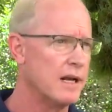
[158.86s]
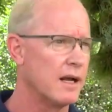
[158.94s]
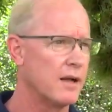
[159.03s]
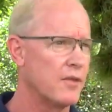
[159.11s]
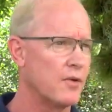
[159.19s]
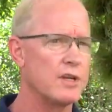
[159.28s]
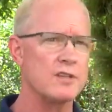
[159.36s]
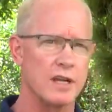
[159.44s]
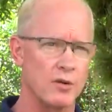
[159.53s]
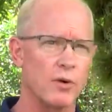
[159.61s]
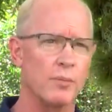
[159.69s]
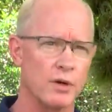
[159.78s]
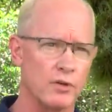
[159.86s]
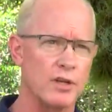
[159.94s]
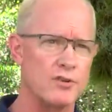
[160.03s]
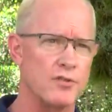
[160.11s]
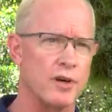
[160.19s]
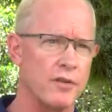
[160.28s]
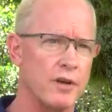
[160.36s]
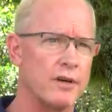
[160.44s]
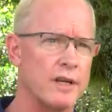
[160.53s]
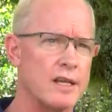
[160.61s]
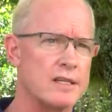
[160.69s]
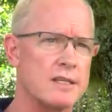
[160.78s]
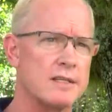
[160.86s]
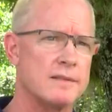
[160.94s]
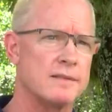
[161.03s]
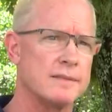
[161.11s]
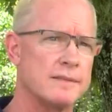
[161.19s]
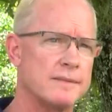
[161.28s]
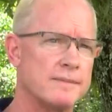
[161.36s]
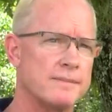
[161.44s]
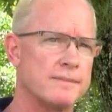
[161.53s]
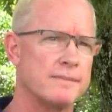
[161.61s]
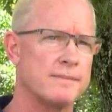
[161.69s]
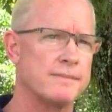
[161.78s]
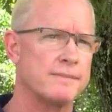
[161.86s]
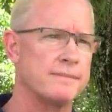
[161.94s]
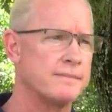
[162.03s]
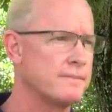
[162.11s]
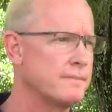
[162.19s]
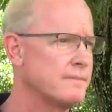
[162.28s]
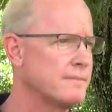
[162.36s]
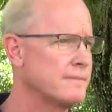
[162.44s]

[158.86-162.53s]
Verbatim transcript: Uh, there is a criminal history there, yes. It has to be hard for